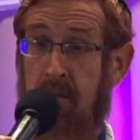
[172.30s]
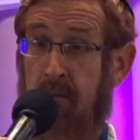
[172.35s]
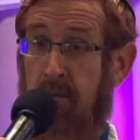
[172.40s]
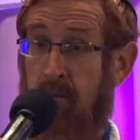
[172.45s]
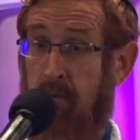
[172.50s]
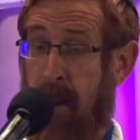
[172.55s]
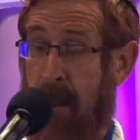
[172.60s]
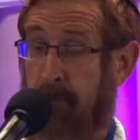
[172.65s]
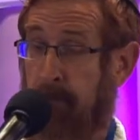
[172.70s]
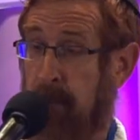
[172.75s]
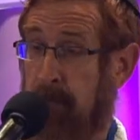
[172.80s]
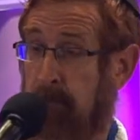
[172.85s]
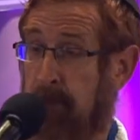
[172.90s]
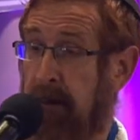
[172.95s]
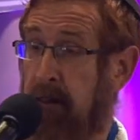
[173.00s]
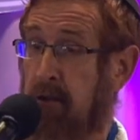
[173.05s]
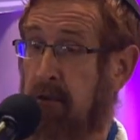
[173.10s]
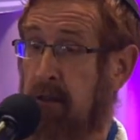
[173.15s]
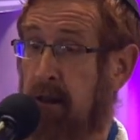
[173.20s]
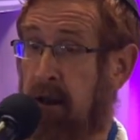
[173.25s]
Rabbi
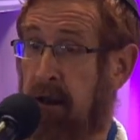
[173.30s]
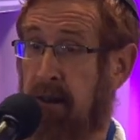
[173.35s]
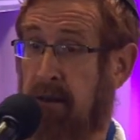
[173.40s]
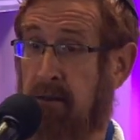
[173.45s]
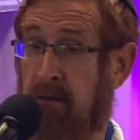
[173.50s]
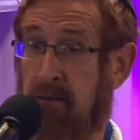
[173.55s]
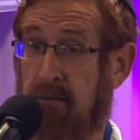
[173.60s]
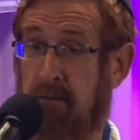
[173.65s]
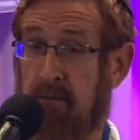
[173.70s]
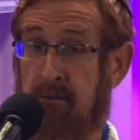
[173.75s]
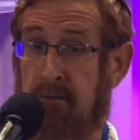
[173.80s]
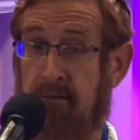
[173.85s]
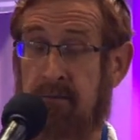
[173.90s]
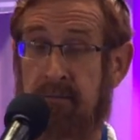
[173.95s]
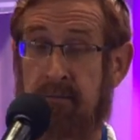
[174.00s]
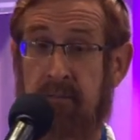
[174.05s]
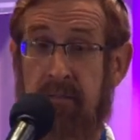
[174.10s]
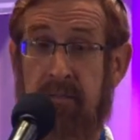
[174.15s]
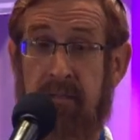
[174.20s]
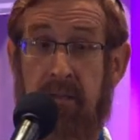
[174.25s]
Meir Kahane,
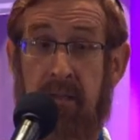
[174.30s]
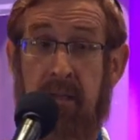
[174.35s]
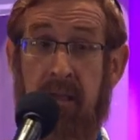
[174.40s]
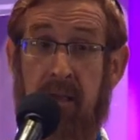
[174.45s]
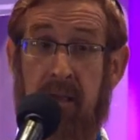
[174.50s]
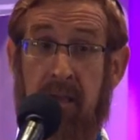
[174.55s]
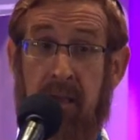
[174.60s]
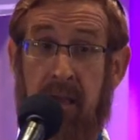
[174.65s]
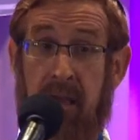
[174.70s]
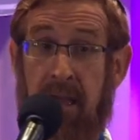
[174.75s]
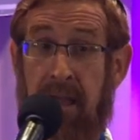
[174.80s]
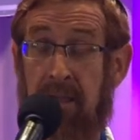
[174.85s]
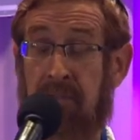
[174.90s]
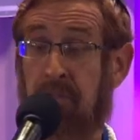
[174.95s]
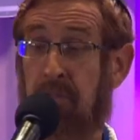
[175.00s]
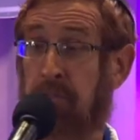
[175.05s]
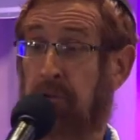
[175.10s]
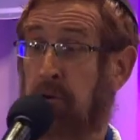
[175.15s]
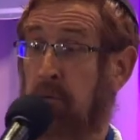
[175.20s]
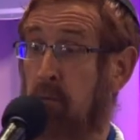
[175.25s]
and
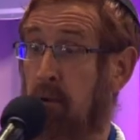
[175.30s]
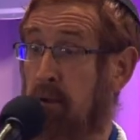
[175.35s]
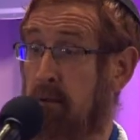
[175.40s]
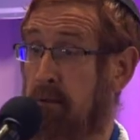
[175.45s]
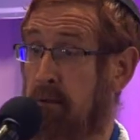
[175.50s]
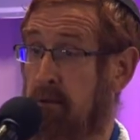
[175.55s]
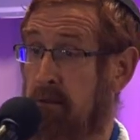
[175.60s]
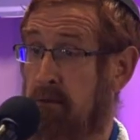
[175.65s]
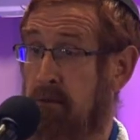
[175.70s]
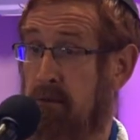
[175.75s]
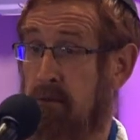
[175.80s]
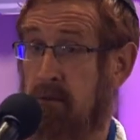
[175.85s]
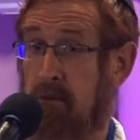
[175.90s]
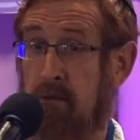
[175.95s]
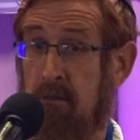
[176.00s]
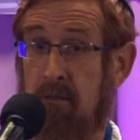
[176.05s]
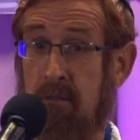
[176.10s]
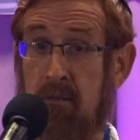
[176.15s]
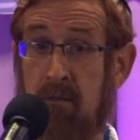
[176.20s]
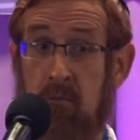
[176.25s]
the third one
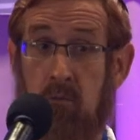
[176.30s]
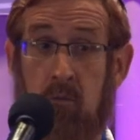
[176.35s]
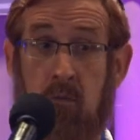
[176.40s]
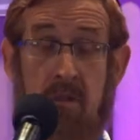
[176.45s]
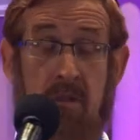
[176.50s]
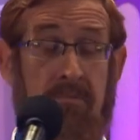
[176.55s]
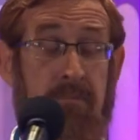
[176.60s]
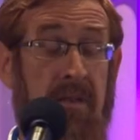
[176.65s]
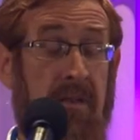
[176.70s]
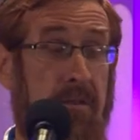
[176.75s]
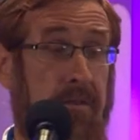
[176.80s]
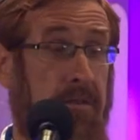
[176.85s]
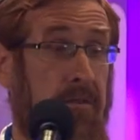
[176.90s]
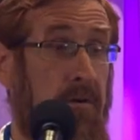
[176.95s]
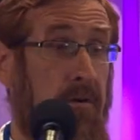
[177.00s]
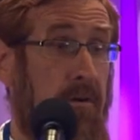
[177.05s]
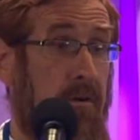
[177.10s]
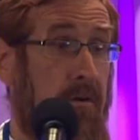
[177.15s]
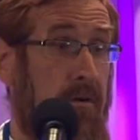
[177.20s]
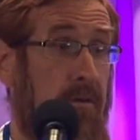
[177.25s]
was
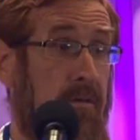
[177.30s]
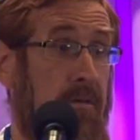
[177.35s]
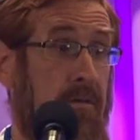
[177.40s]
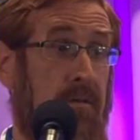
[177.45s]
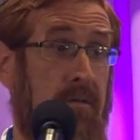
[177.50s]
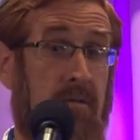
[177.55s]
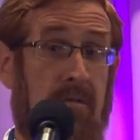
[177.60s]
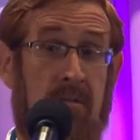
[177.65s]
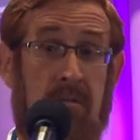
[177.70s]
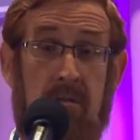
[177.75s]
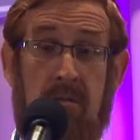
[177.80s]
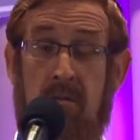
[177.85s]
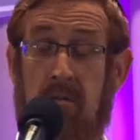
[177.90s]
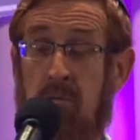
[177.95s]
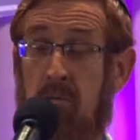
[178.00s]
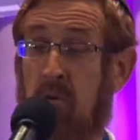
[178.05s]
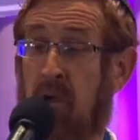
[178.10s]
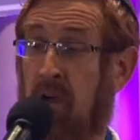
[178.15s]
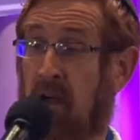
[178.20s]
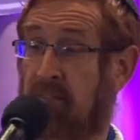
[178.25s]
Minister
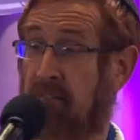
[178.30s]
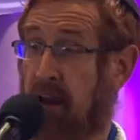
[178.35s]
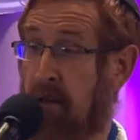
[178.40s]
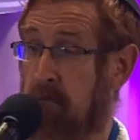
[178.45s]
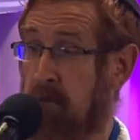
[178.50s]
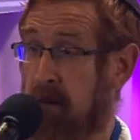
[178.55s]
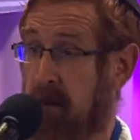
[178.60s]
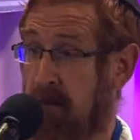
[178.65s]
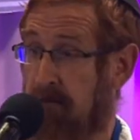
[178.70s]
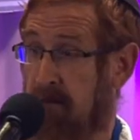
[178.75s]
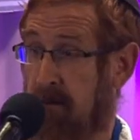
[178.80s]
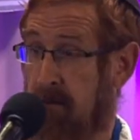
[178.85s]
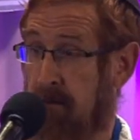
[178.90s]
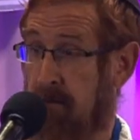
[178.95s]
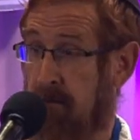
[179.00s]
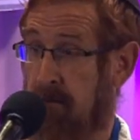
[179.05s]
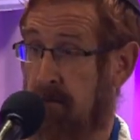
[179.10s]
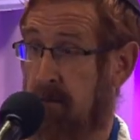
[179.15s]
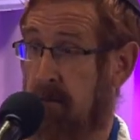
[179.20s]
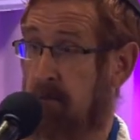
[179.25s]
Rechavam Ze'evi.
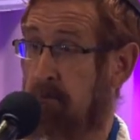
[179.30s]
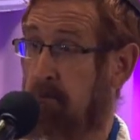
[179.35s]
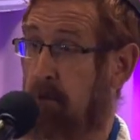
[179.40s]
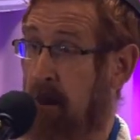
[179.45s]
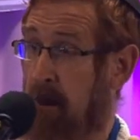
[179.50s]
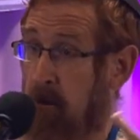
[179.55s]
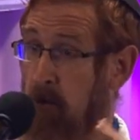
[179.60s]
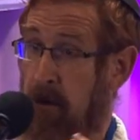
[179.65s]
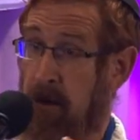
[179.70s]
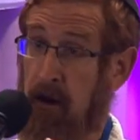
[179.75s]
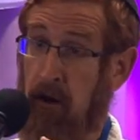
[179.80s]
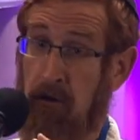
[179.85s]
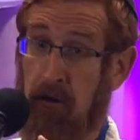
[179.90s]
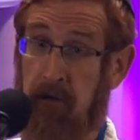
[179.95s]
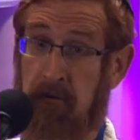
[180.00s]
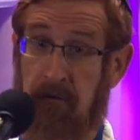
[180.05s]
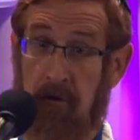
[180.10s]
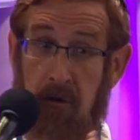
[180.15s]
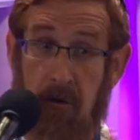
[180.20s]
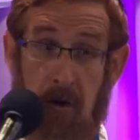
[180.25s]
By the way, I don't know
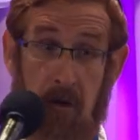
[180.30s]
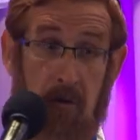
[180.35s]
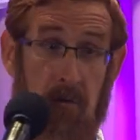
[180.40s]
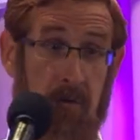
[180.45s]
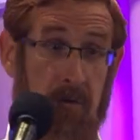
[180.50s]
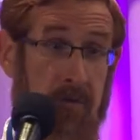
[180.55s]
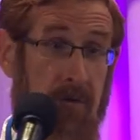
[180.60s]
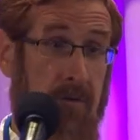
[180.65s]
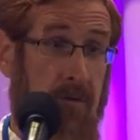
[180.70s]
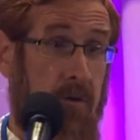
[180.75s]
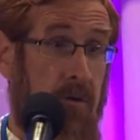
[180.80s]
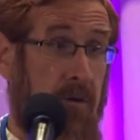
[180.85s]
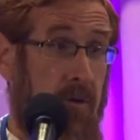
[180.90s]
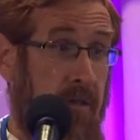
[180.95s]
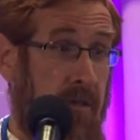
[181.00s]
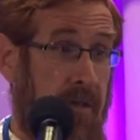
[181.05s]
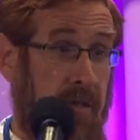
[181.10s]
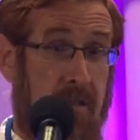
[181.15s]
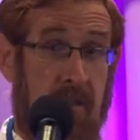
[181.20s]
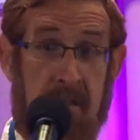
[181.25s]
if you know,
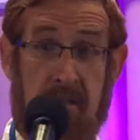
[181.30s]
his